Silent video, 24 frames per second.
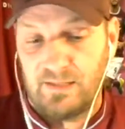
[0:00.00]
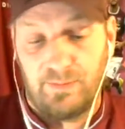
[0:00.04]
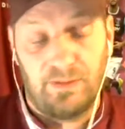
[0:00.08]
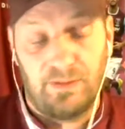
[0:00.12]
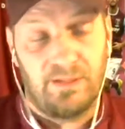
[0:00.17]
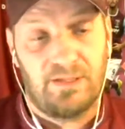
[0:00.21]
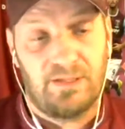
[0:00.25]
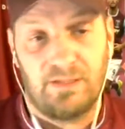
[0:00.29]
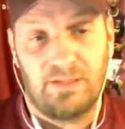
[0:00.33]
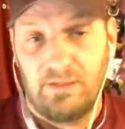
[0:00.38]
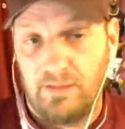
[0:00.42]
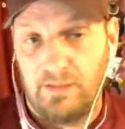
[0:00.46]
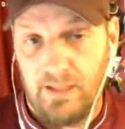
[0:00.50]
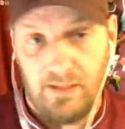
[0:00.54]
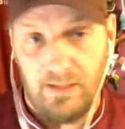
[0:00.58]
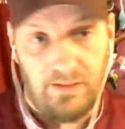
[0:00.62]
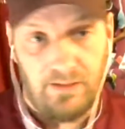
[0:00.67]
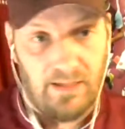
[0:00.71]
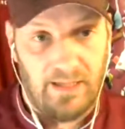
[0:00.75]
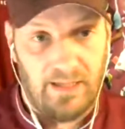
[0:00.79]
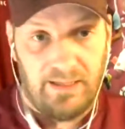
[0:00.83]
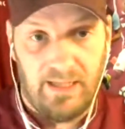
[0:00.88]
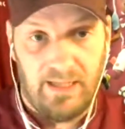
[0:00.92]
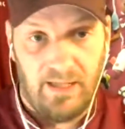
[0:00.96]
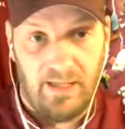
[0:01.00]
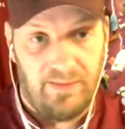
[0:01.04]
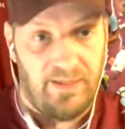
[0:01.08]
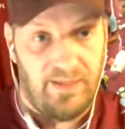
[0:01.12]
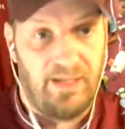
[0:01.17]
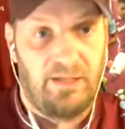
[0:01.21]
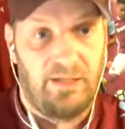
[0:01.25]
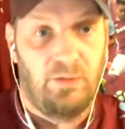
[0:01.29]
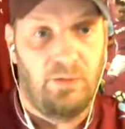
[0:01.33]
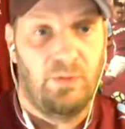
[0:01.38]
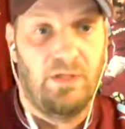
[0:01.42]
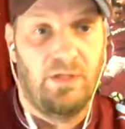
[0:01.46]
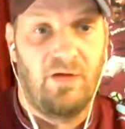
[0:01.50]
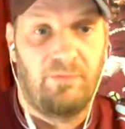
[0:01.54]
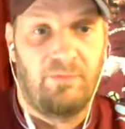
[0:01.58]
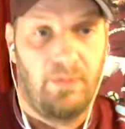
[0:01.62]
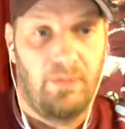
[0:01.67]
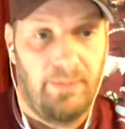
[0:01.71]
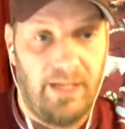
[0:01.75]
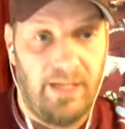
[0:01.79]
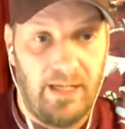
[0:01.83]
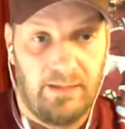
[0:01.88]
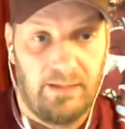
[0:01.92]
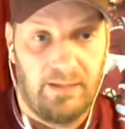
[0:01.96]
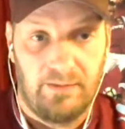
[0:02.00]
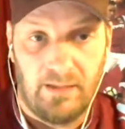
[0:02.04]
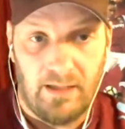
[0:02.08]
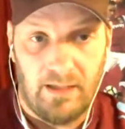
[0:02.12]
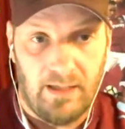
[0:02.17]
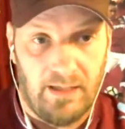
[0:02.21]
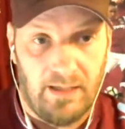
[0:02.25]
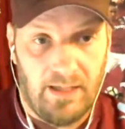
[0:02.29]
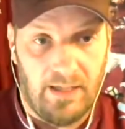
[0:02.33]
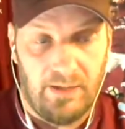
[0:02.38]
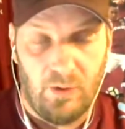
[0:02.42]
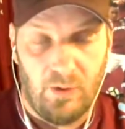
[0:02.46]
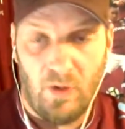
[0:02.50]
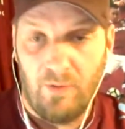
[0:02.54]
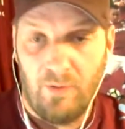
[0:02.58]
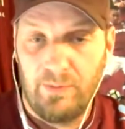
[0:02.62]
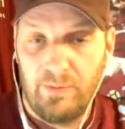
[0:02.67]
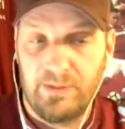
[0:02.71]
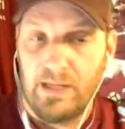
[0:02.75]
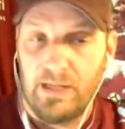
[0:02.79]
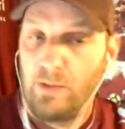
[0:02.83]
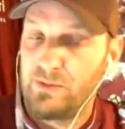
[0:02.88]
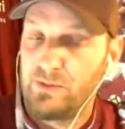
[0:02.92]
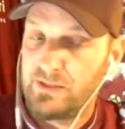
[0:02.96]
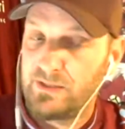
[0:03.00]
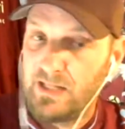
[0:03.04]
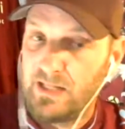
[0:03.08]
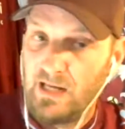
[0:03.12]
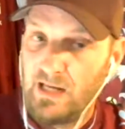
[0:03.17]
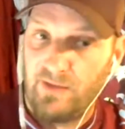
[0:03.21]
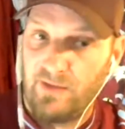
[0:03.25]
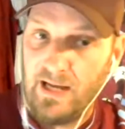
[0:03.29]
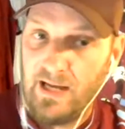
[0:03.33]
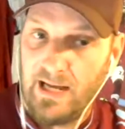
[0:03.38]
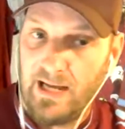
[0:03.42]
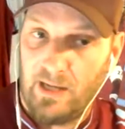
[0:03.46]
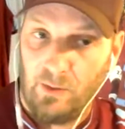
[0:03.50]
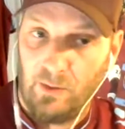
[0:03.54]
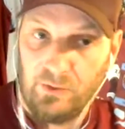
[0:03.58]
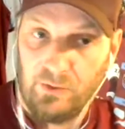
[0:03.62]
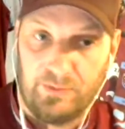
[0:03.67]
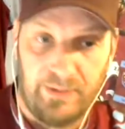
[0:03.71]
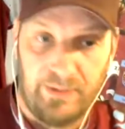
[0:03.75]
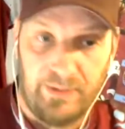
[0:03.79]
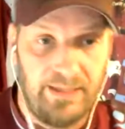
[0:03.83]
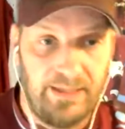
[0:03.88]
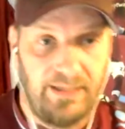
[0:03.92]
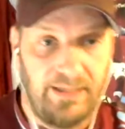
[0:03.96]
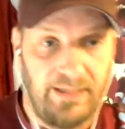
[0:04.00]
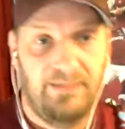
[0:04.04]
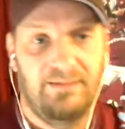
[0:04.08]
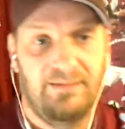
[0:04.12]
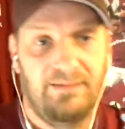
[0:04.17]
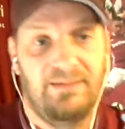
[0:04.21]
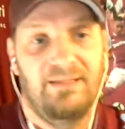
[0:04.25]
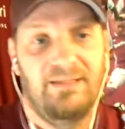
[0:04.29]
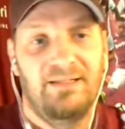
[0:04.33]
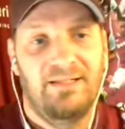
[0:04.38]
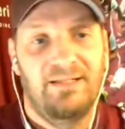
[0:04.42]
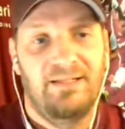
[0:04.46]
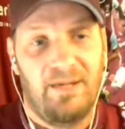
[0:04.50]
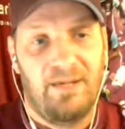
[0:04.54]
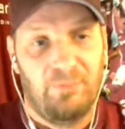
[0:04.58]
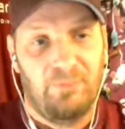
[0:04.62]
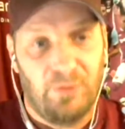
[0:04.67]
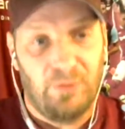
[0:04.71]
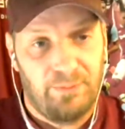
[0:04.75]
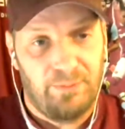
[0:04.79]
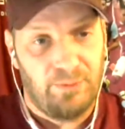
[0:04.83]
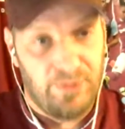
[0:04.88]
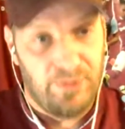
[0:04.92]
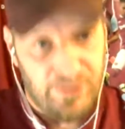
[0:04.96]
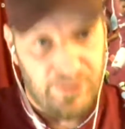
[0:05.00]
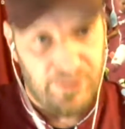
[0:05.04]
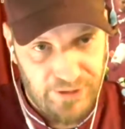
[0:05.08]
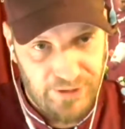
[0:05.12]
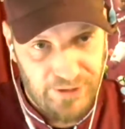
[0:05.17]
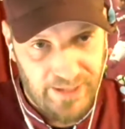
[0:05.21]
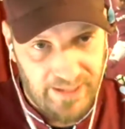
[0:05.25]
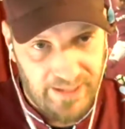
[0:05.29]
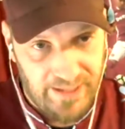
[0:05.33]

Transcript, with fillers: But listen, Ian, I can't thank you enough, my man. I know I was kind of a hound, but I really appreciate